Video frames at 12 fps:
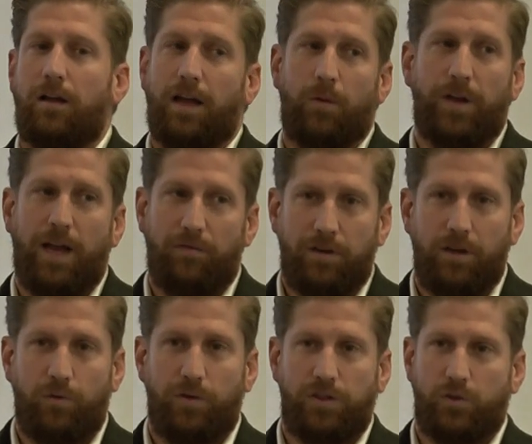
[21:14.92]
And we have
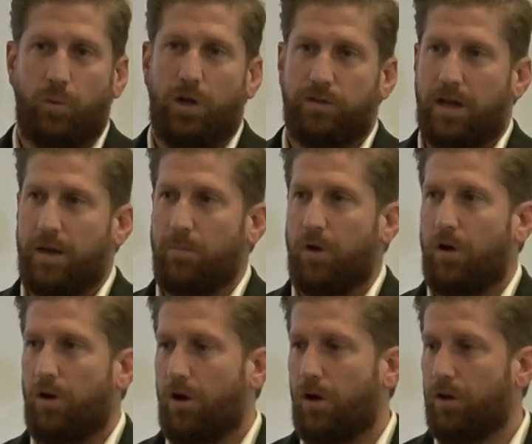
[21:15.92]
increased dwell time,
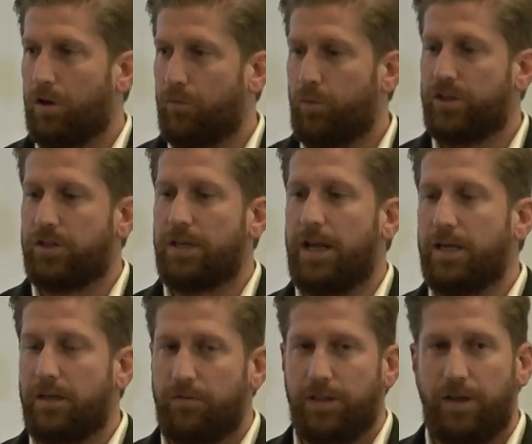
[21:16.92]
all of which
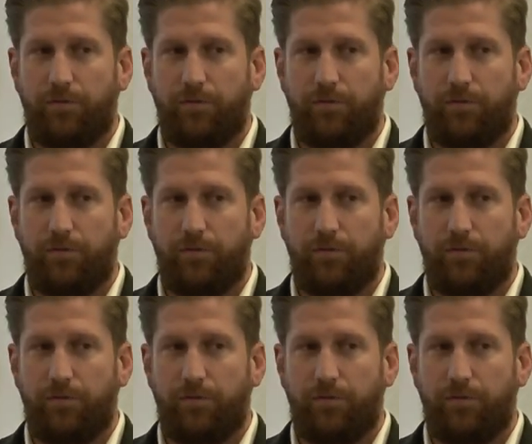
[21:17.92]
negatively